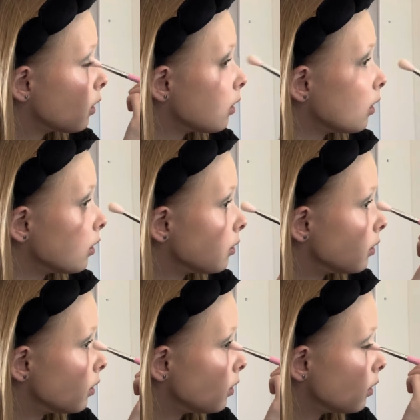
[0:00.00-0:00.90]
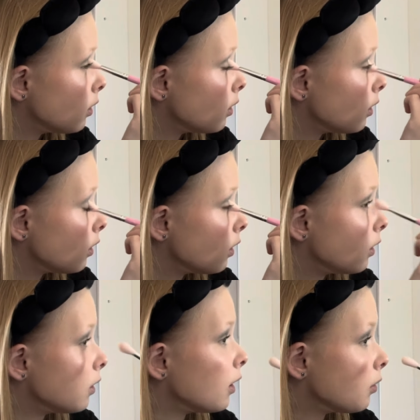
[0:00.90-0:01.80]
on the
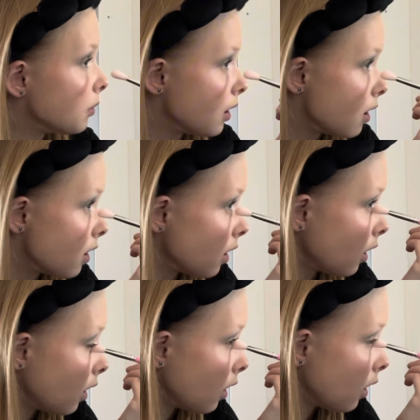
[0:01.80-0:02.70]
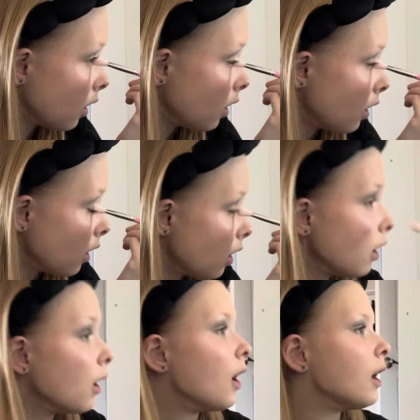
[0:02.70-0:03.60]
inside of my eye.
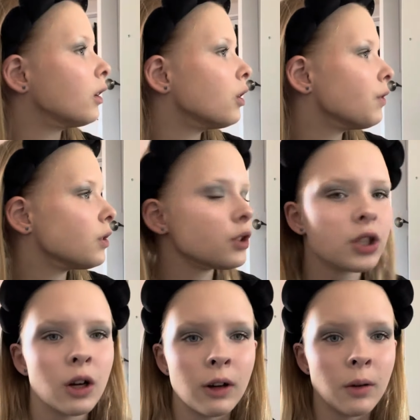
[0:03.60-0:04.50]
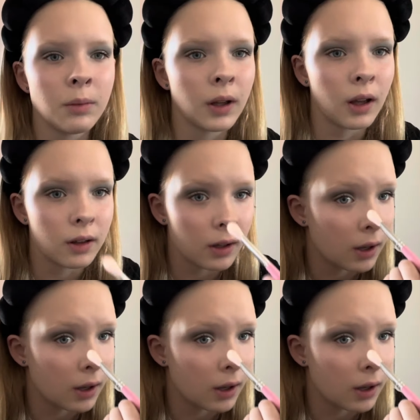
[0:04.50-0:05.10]
I don't know if it'll show up because I